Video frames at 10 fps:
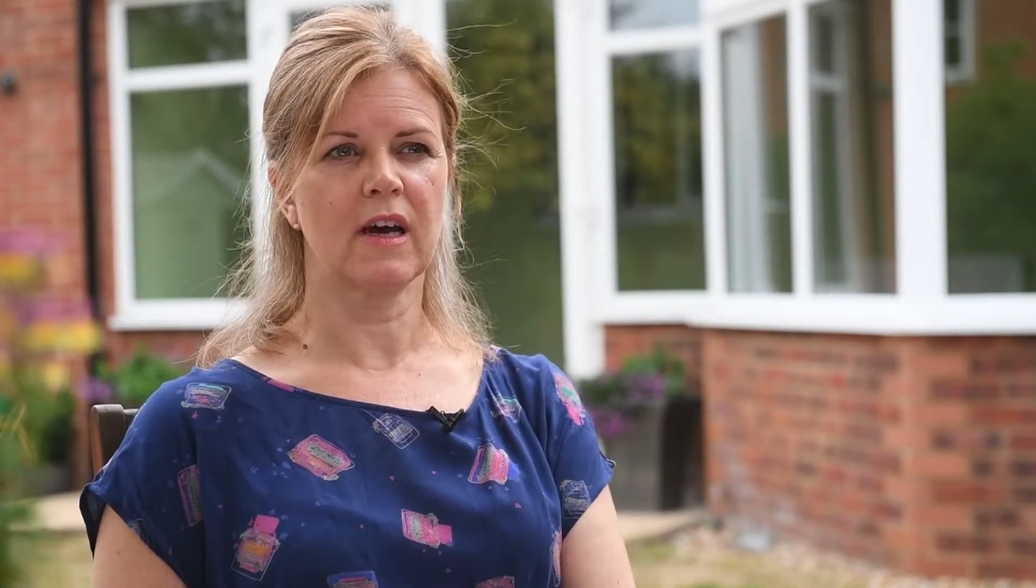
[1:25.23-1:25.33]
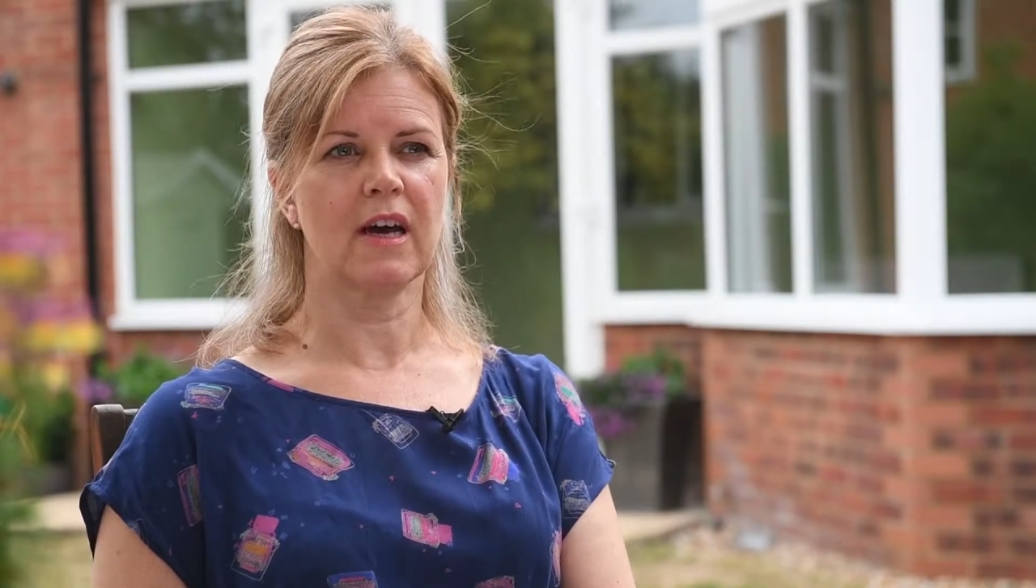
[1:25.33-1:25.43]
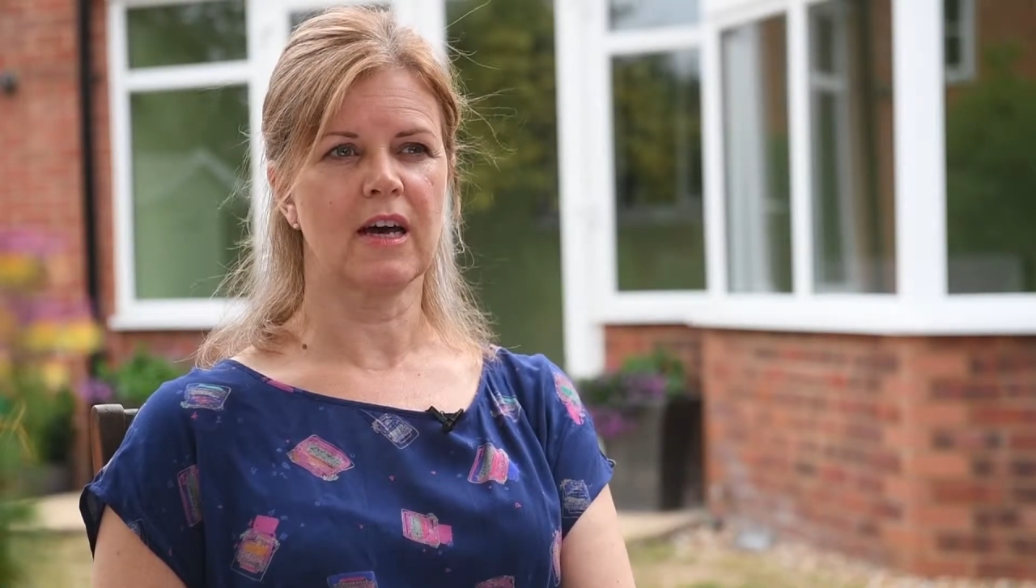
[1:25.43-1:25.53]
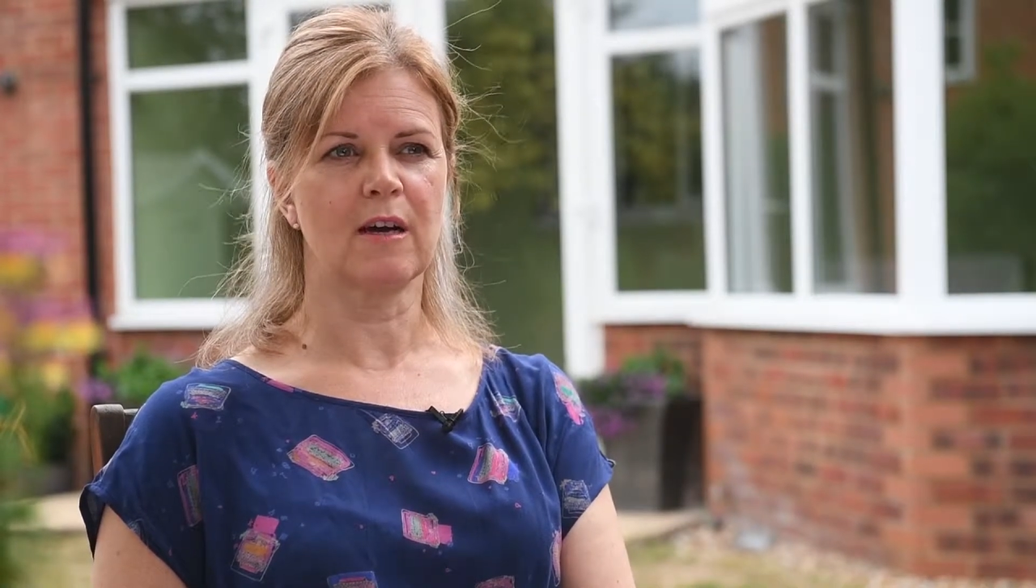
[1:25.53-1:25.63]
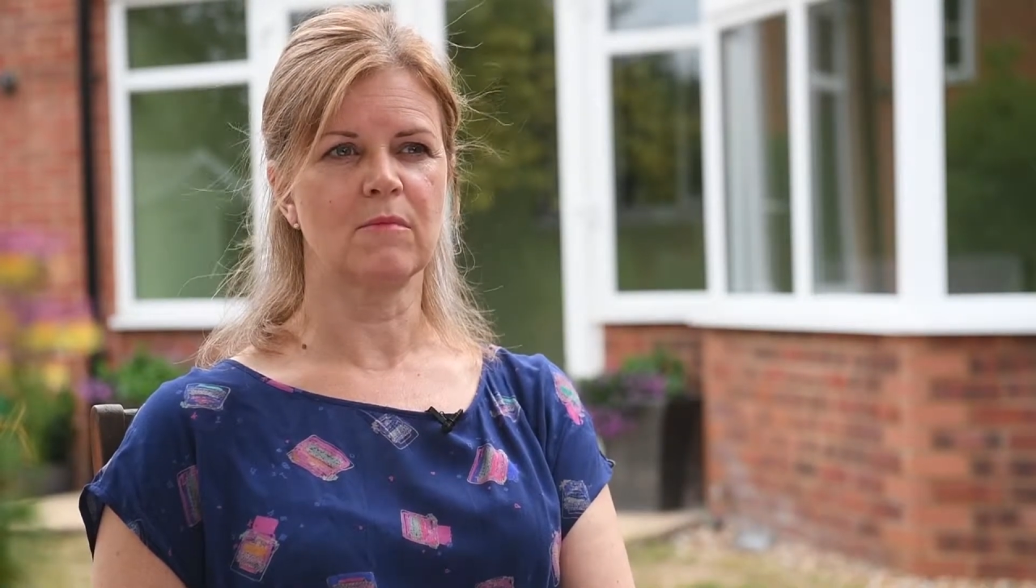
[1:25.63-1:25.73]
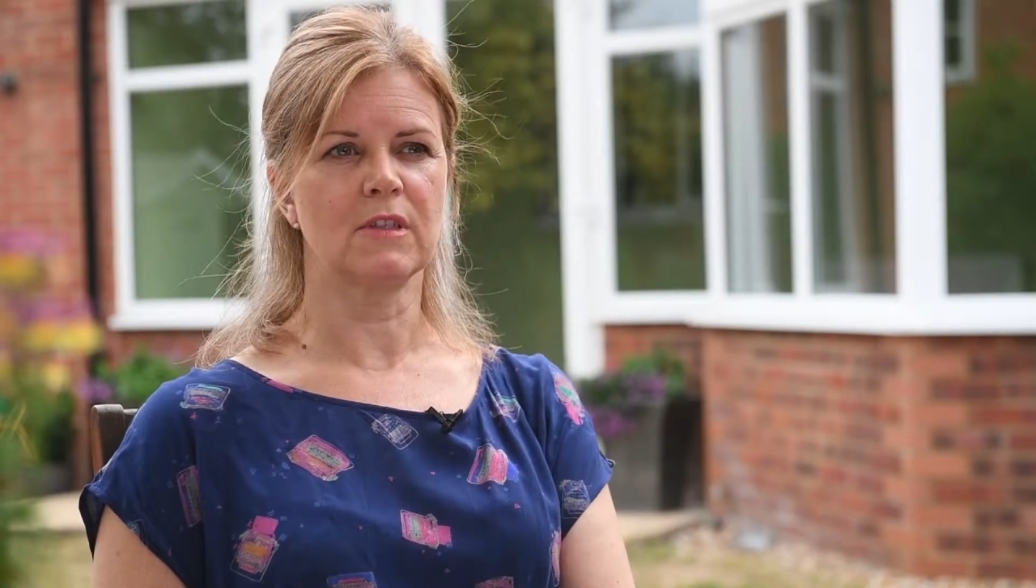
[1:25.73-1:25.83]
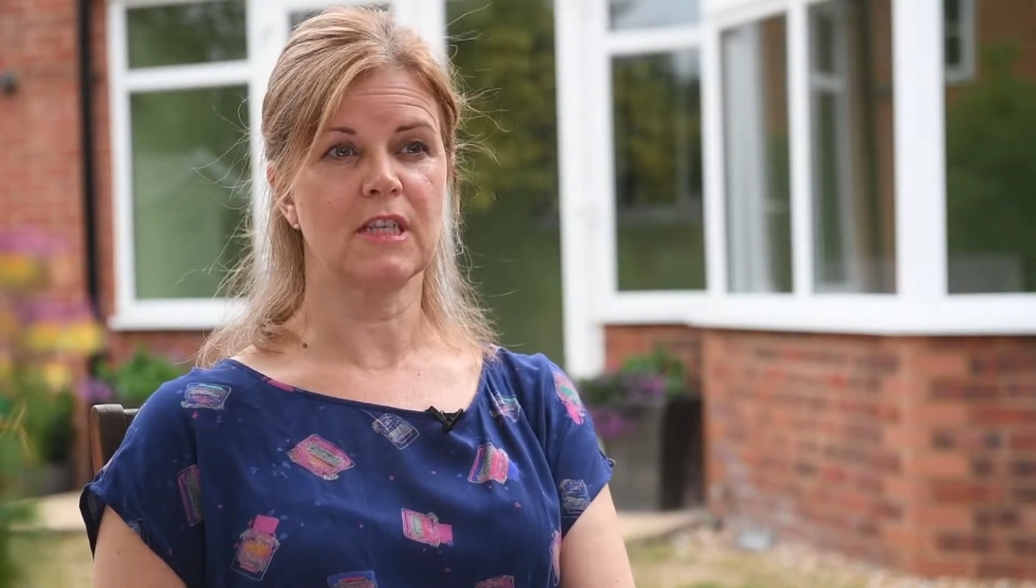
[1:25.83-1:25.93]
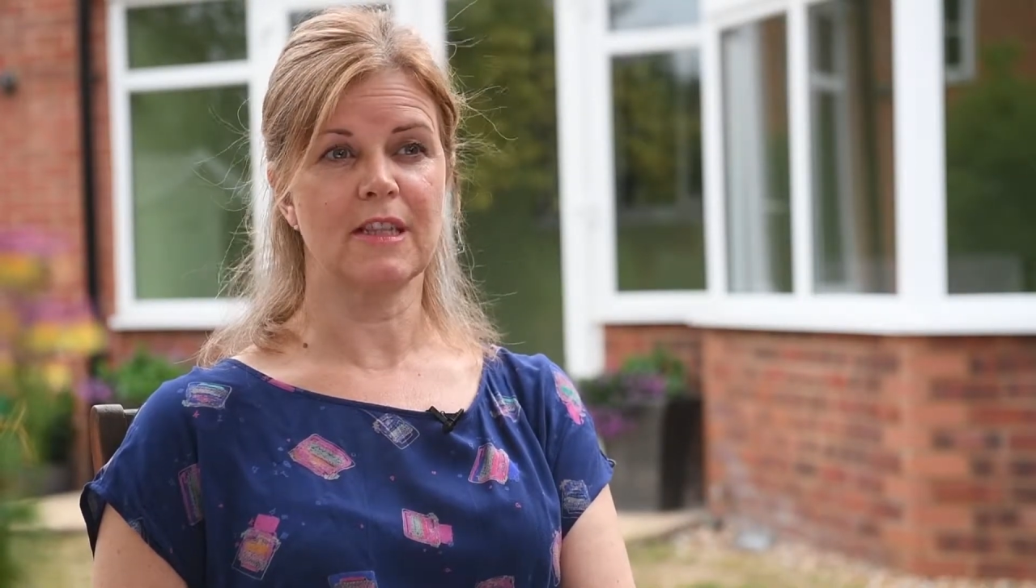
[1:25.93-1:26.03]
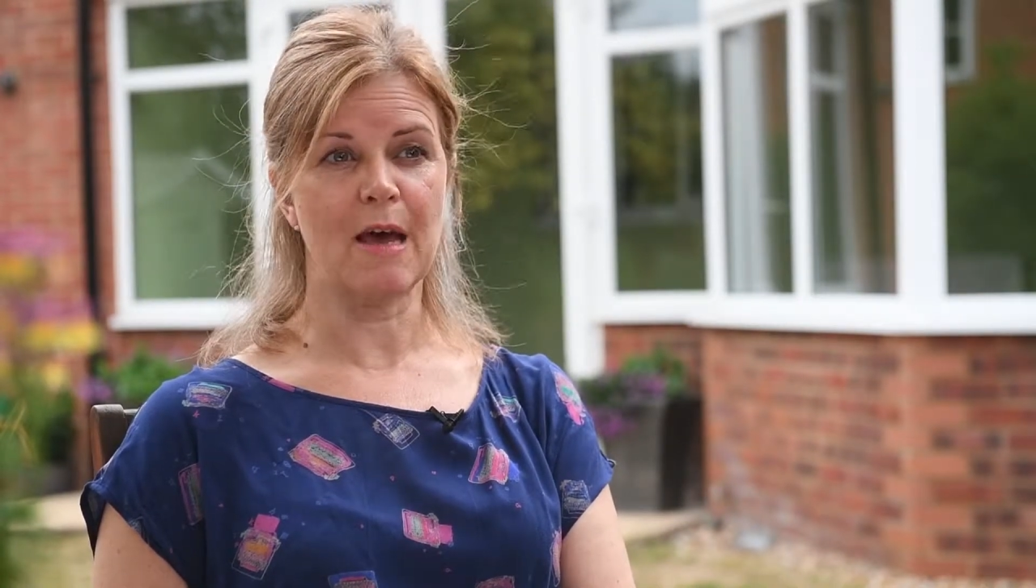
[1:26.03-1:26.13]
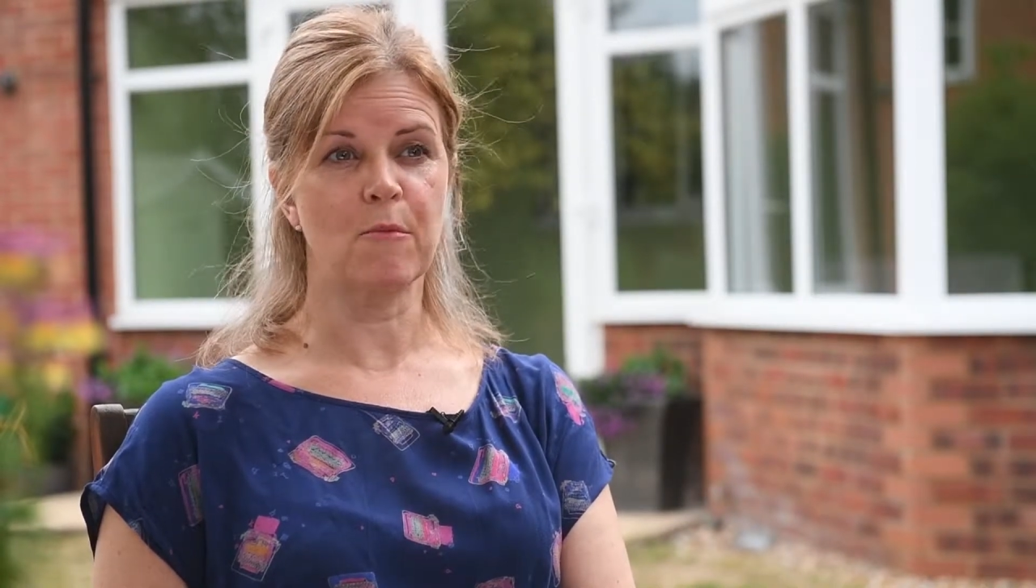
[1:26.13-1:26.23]
to
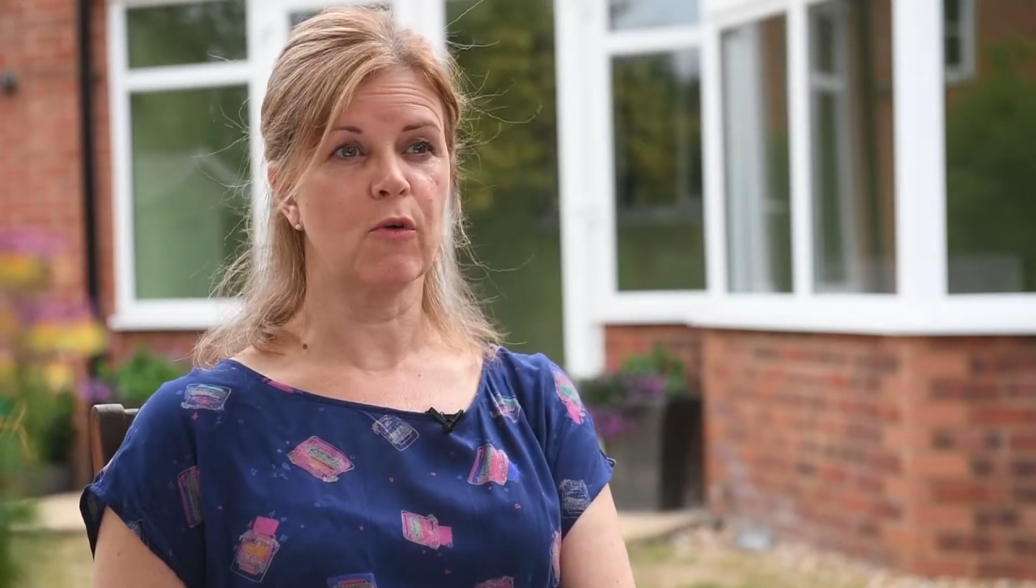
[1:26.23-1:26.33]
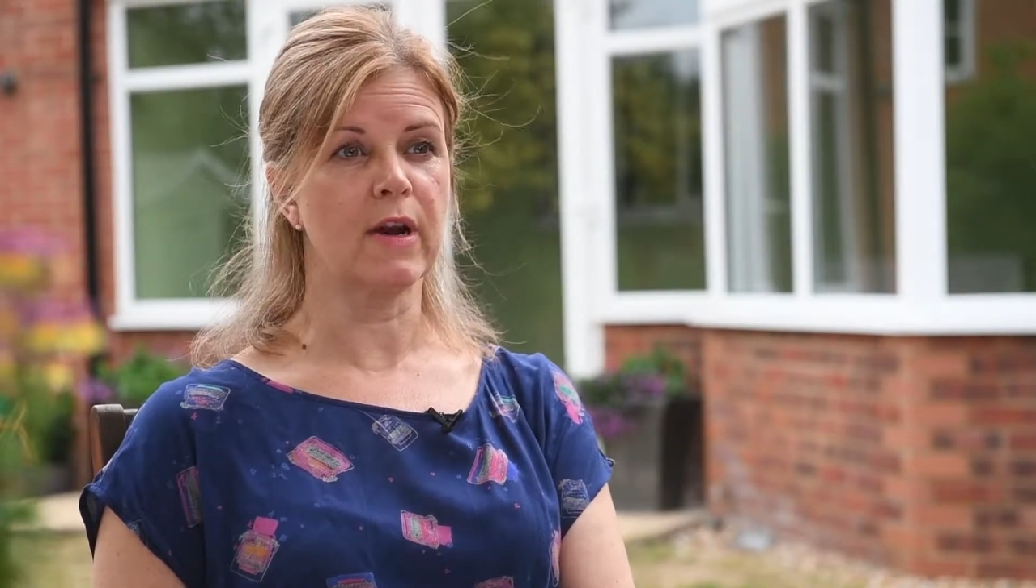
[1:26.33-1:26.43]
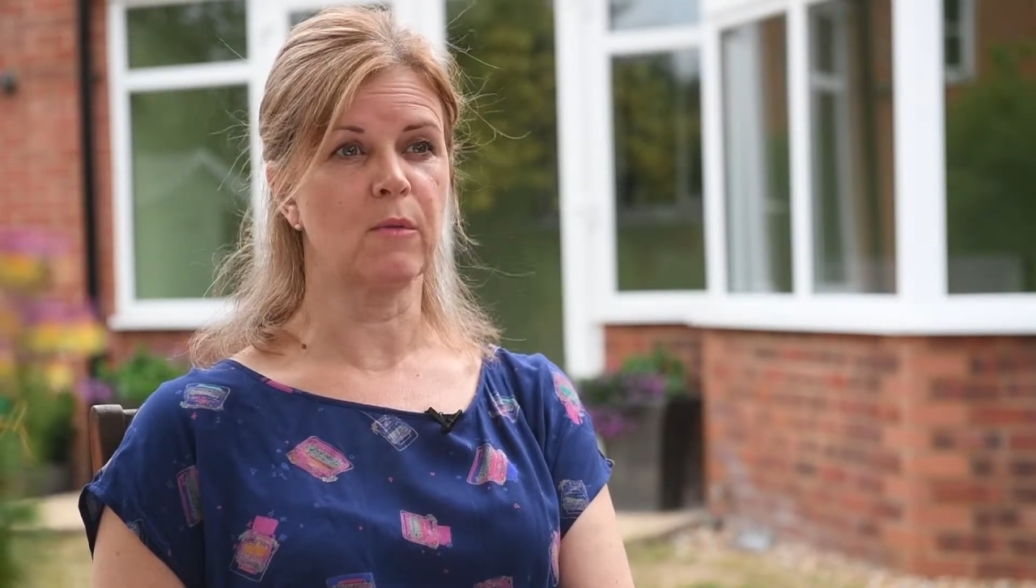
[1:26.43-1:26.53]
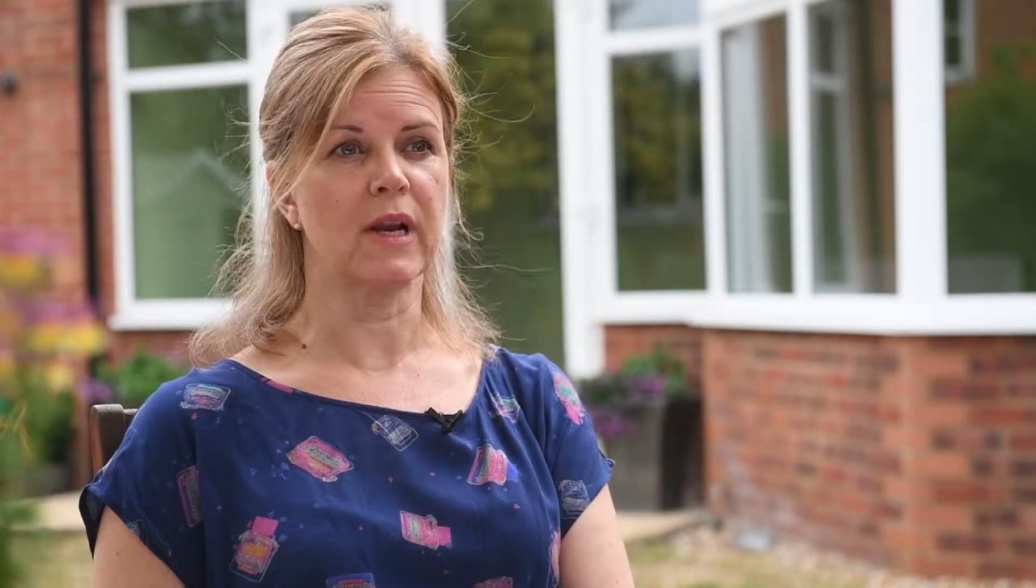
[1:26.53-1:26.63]
them or anyone